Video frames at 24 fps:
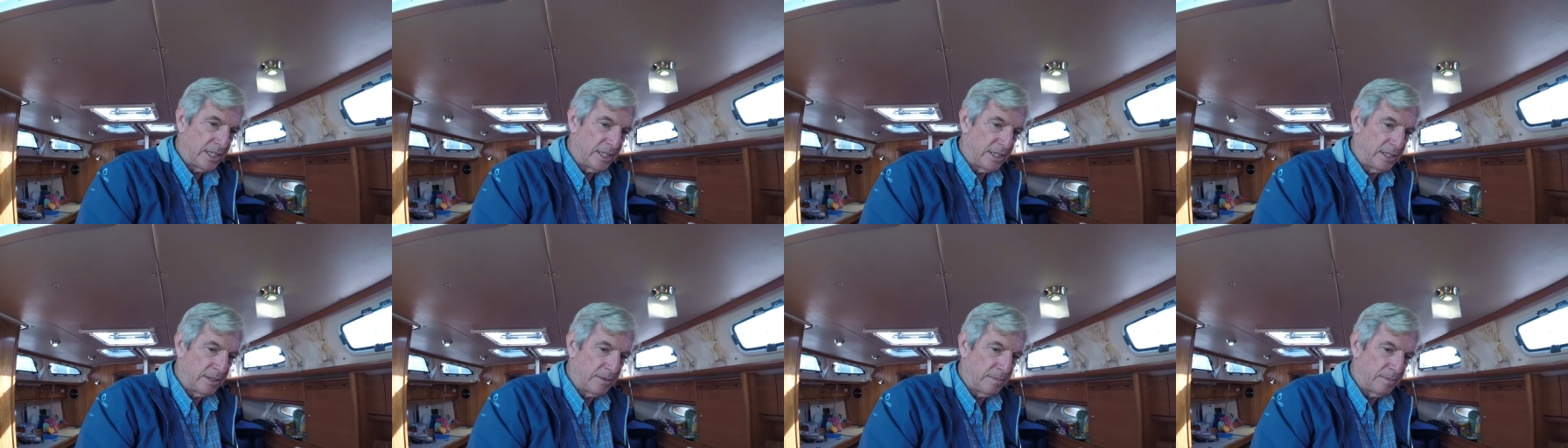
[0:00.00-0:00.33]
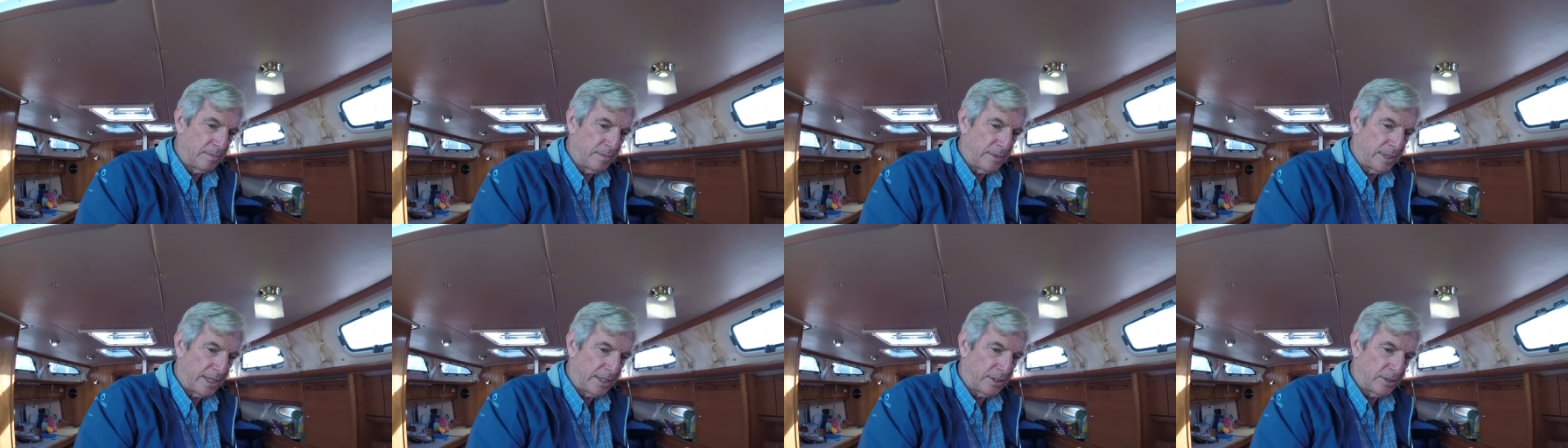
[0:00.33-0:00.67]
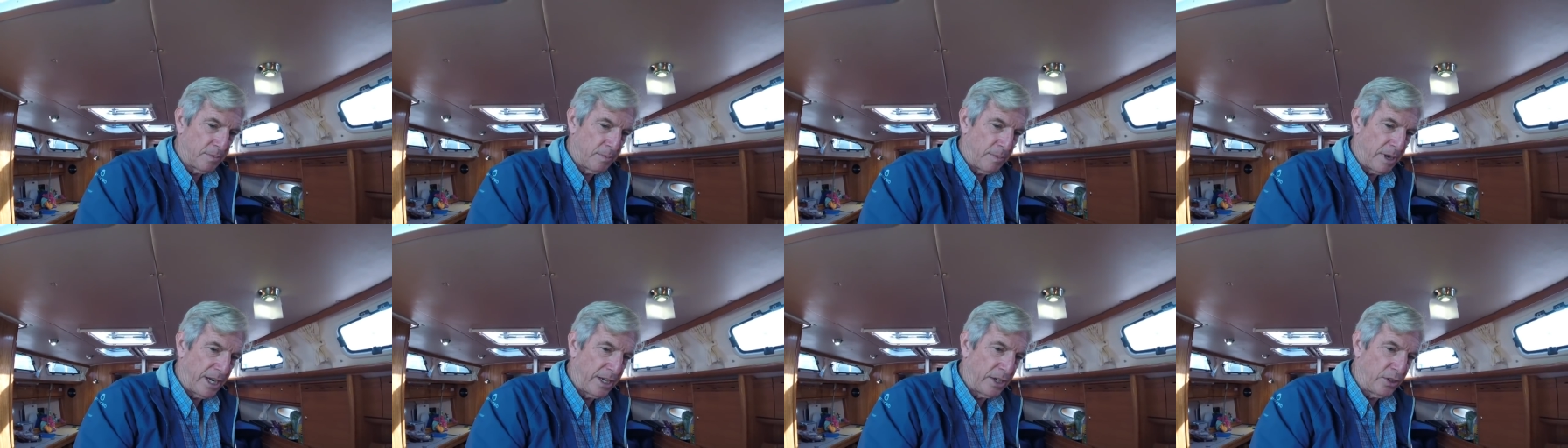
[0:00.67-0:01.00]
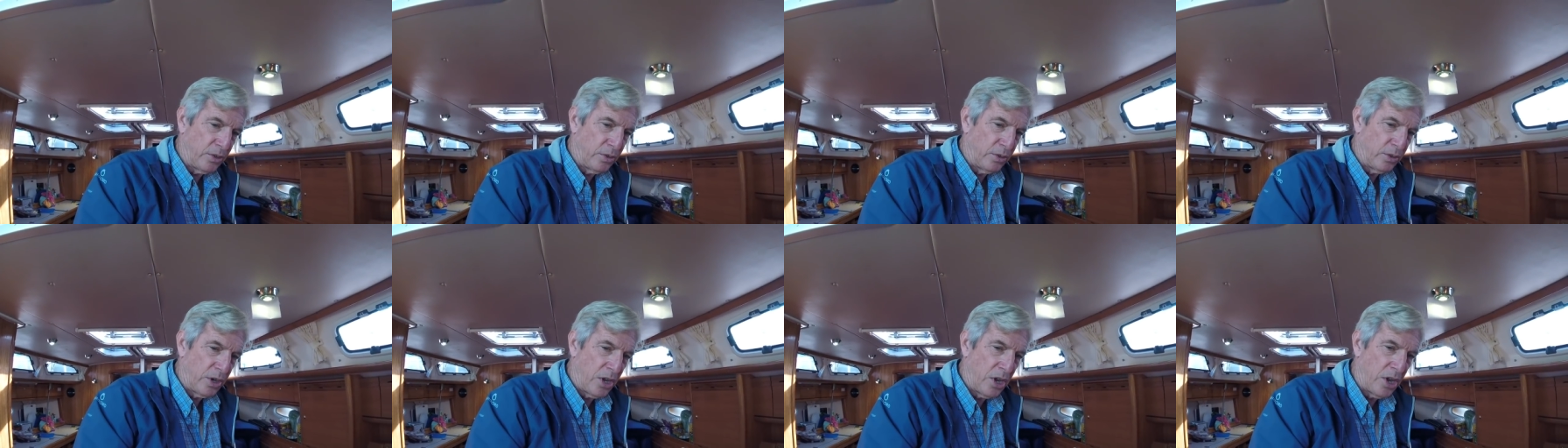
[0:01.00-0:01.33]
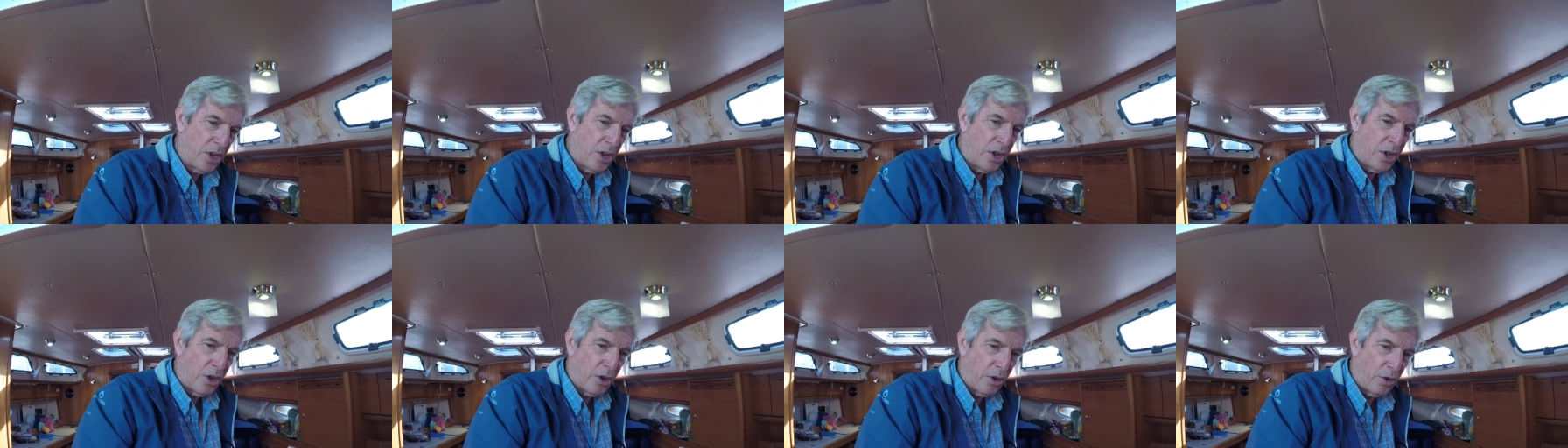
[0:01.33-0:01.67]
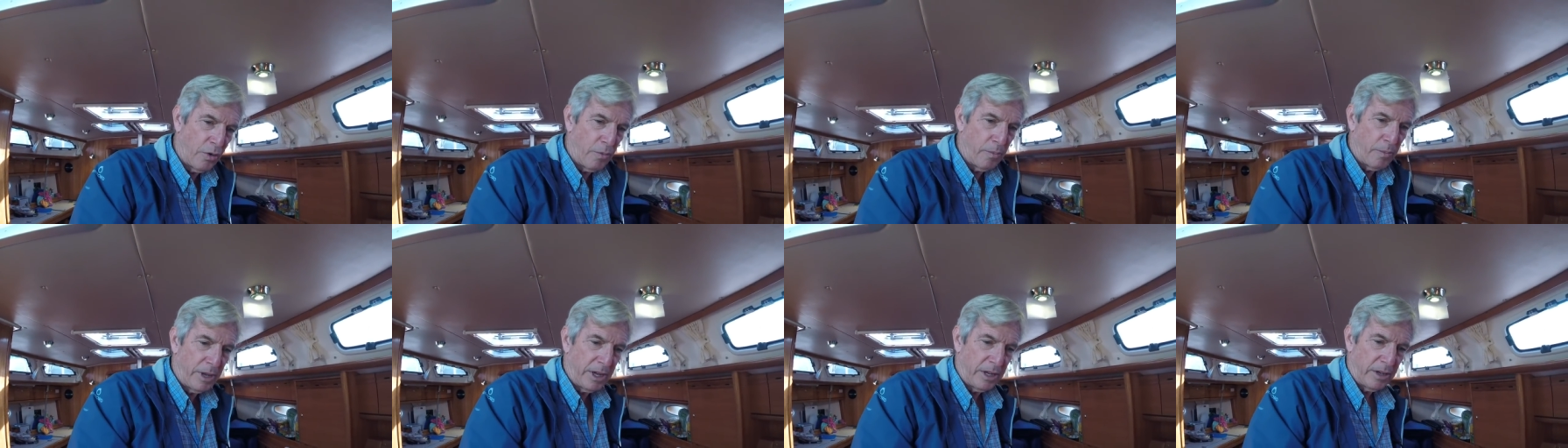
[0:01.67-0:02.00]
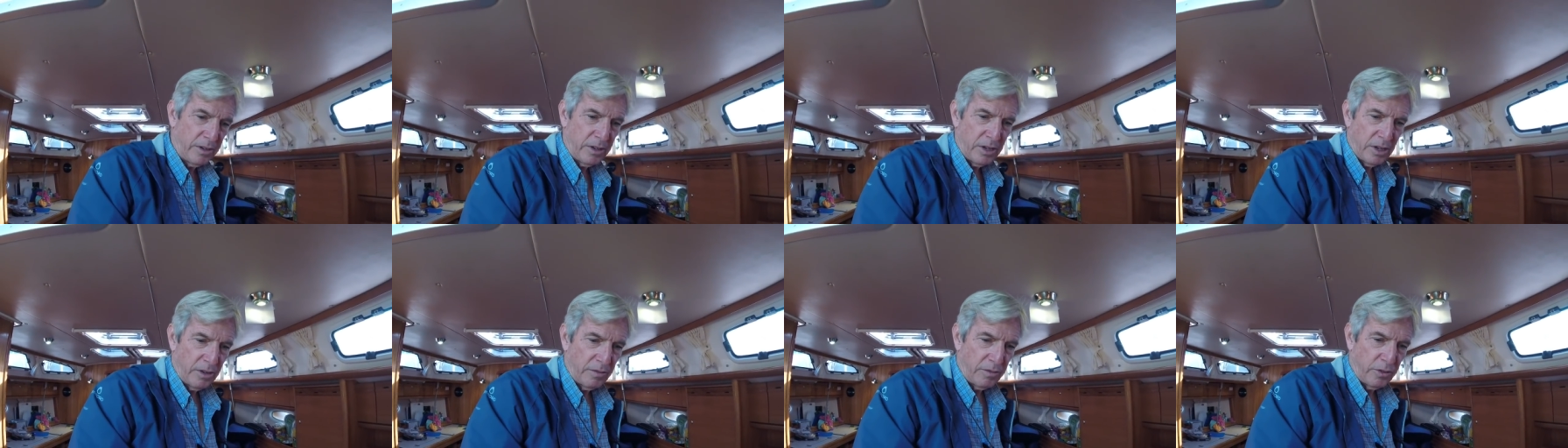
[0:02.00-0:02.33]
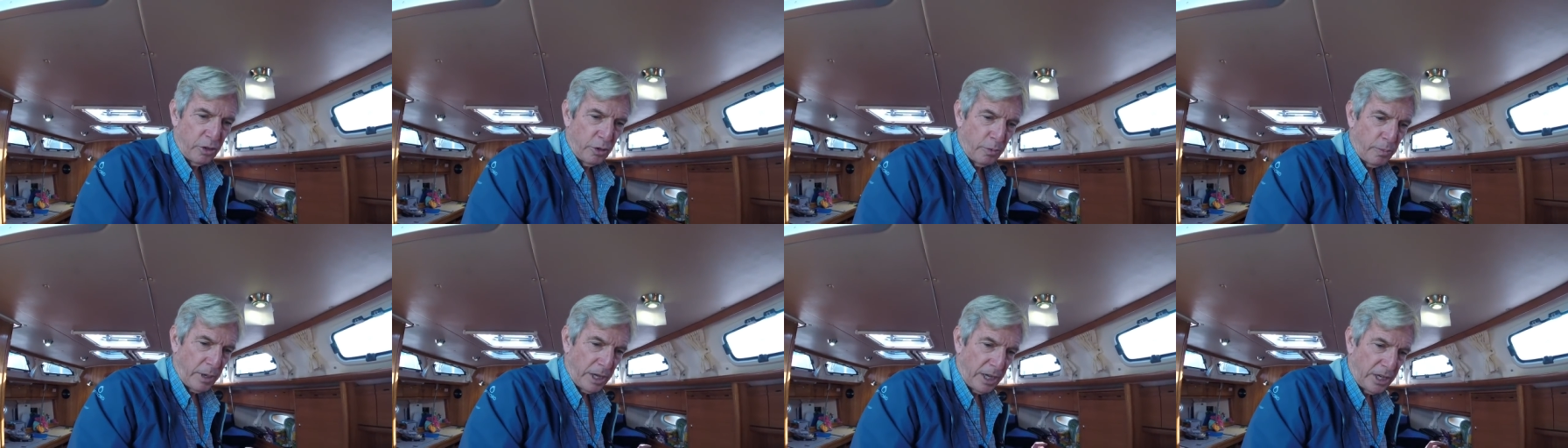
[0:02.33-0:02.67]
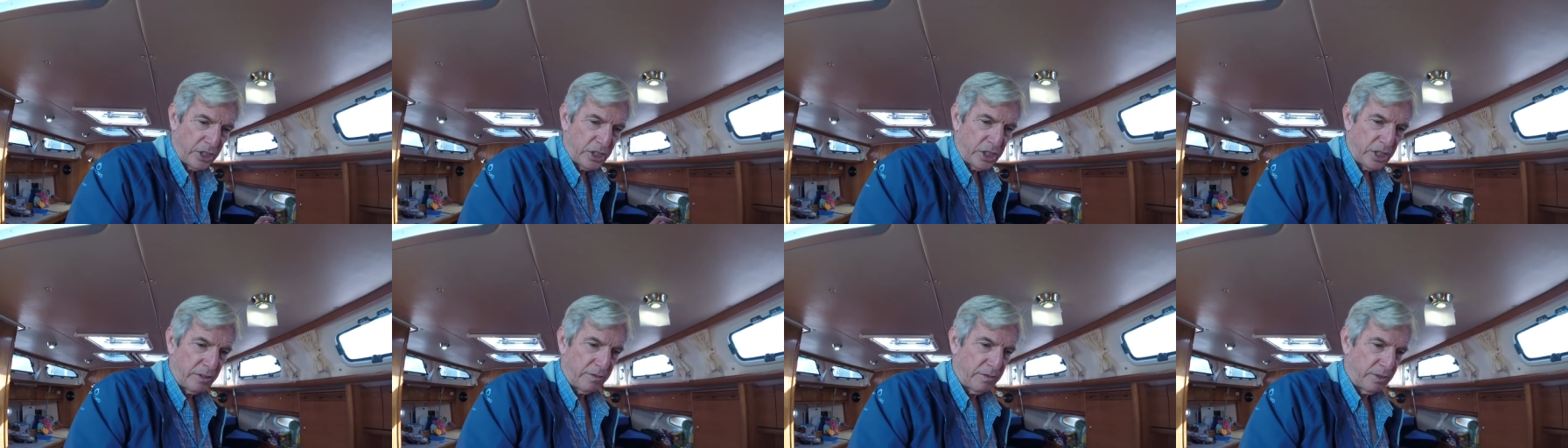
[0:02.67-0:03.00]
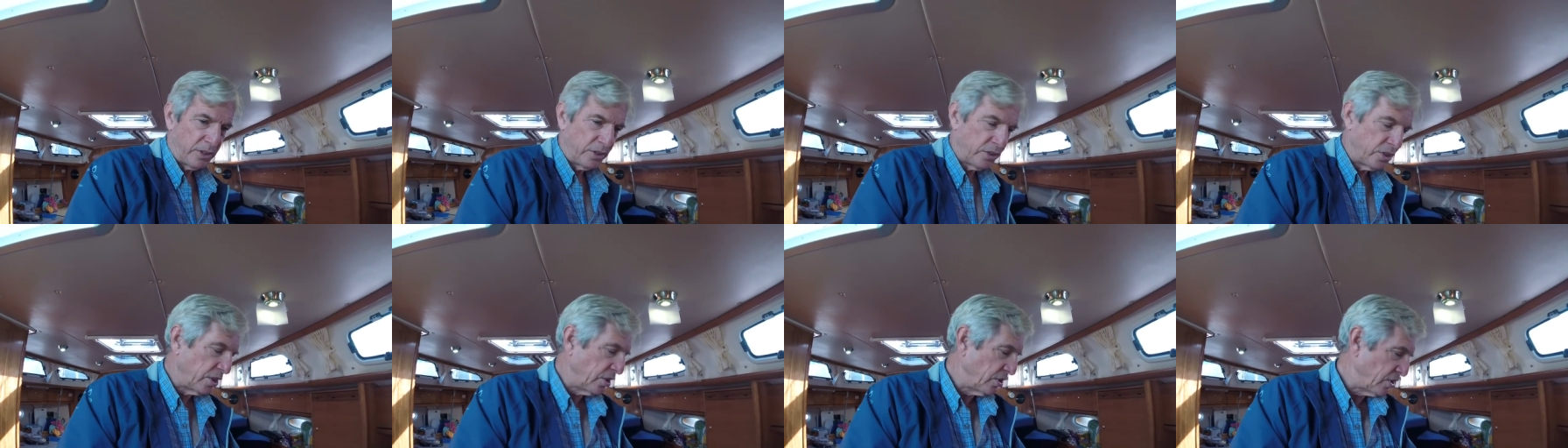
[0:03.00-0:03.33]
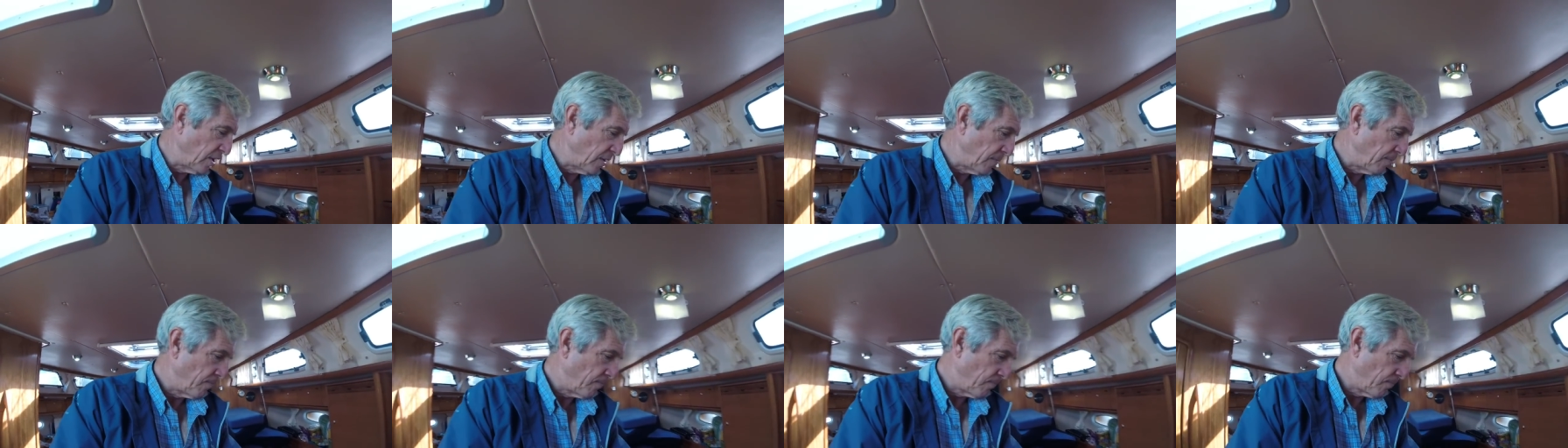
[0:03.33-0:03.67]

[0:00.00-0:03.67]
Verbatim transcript: Uh, that's my own homemade uh, fuel polishing for the season.